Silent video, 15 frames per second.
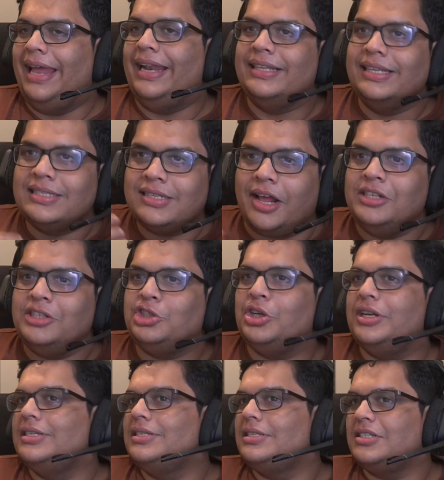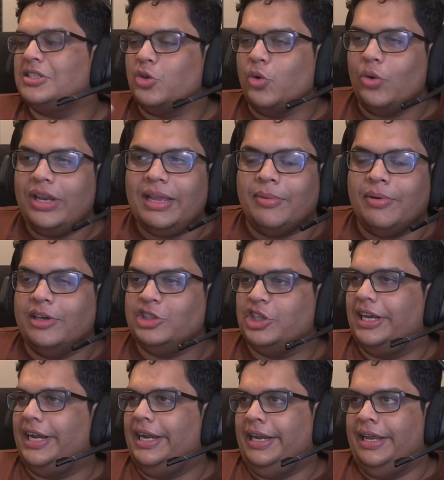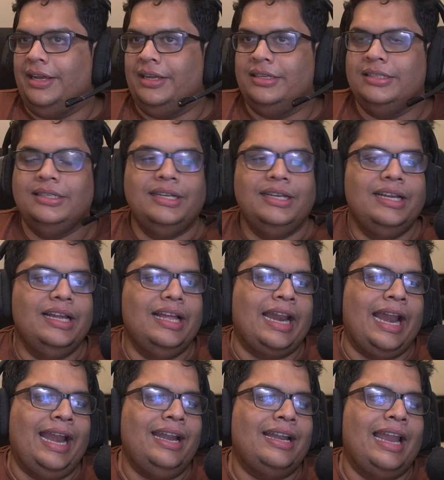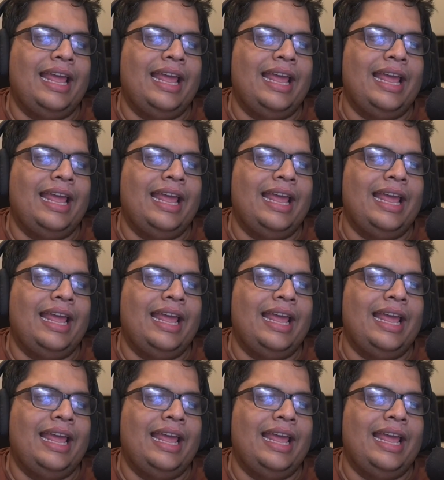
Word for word: and this culture is slowly emerging in India, right?